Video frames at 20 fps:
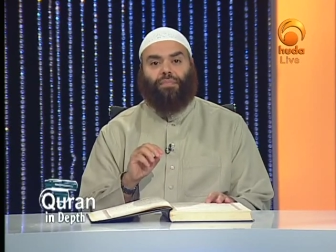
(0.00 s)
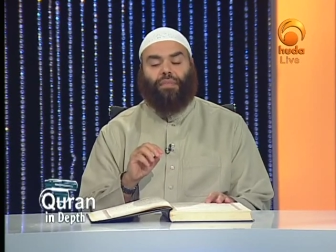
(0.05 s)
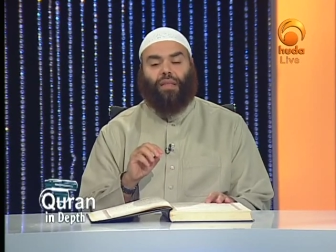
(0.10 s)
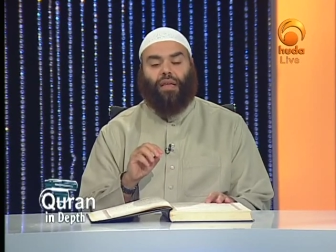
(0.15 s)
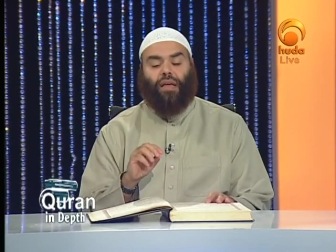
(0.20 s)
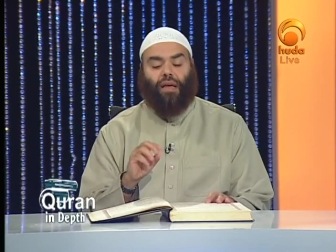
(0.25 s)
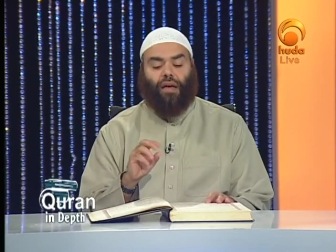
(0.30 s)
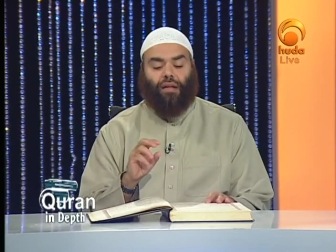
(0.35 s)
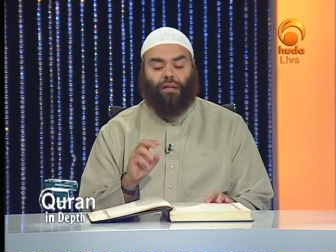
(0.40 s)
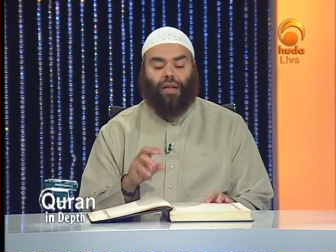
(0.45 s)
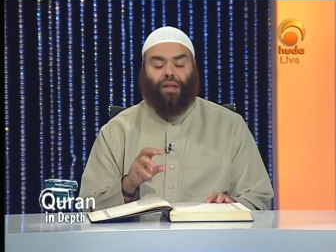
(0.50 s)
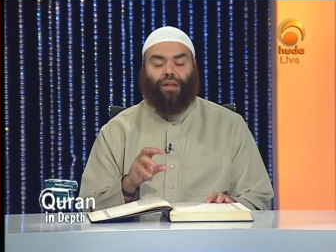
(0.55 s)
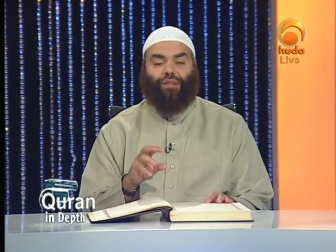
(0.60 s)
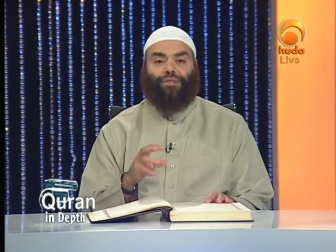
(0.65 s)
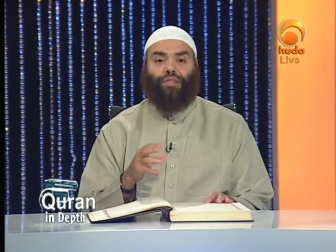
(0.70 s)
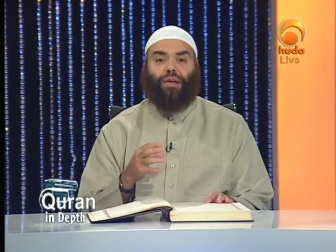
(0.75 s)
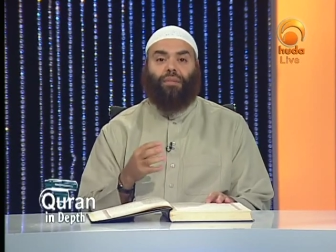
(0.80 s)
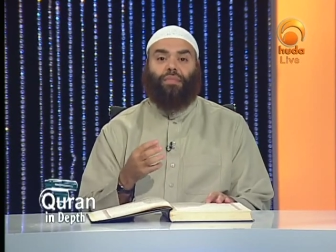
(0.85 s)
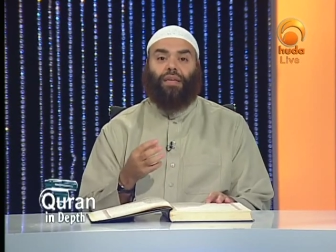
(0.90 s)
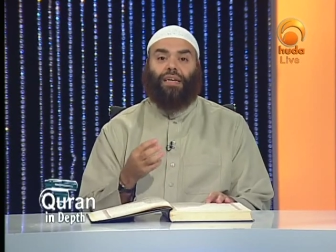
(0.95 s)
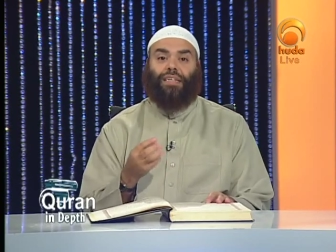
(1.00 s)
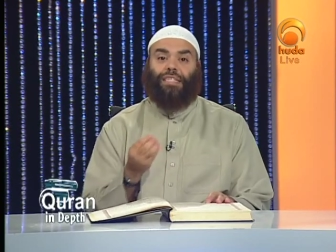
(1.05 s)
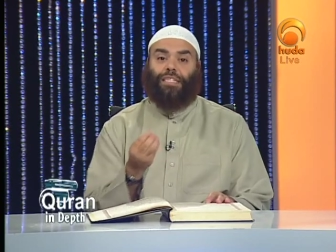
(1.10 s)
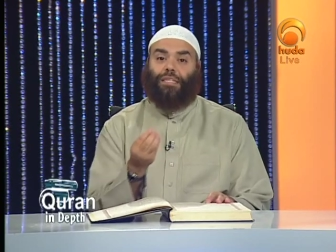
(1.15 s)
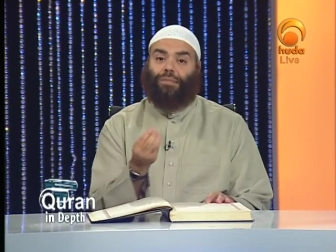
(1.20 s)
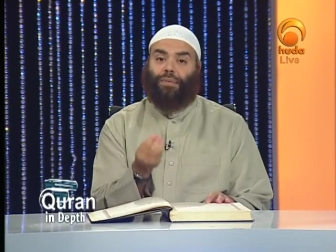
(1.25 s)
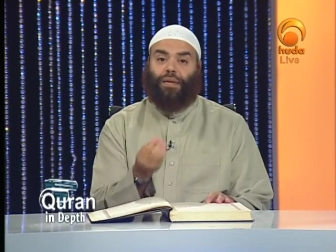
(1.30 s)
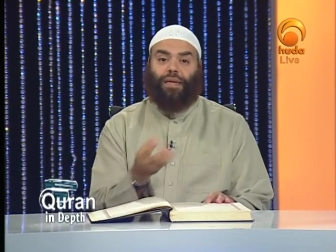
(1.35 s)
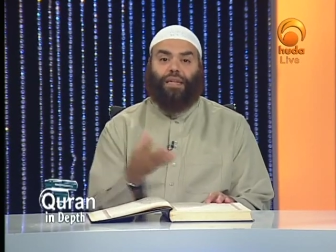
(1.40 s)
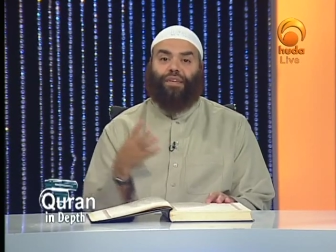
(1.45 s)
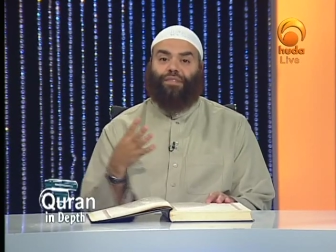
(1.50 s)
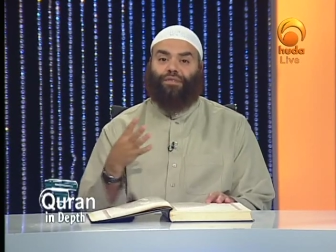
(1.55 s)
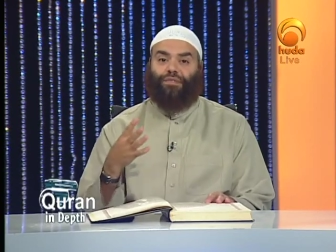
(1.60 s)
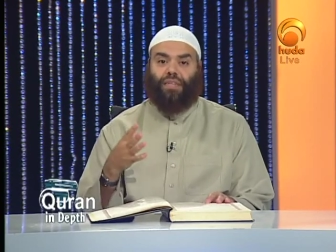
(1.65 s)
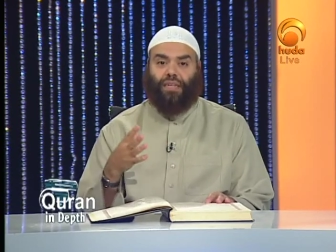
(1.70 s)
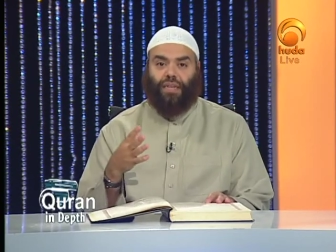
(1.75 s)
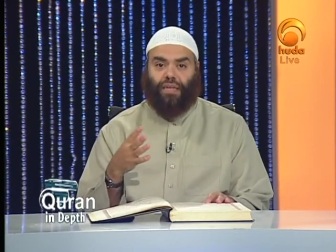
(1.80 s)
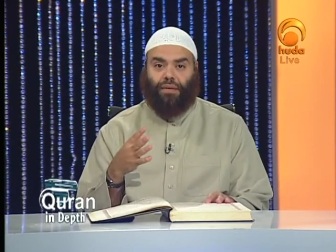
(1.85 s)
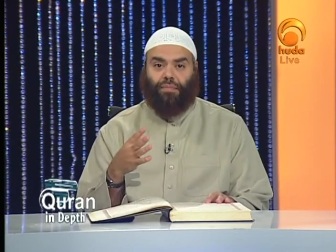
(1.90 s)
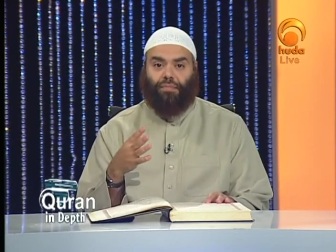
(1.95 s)
a lot of them, they
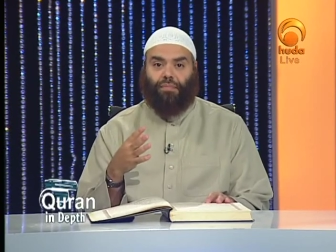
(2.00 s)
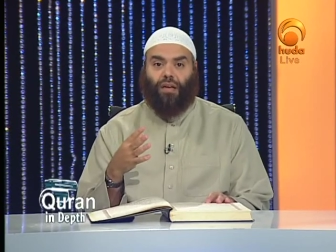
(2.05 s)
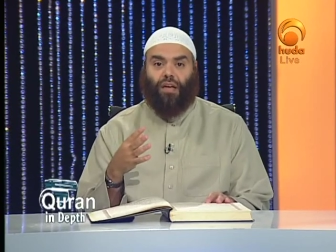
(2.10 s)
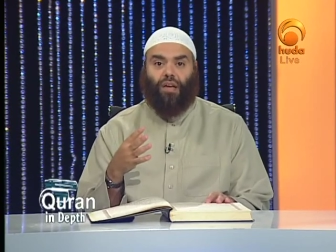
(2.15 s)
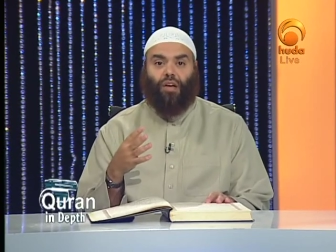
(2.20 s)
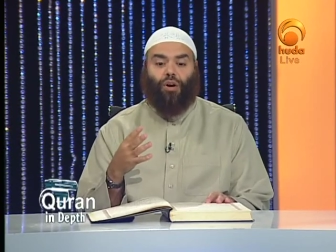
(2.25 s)
disbelieved in him.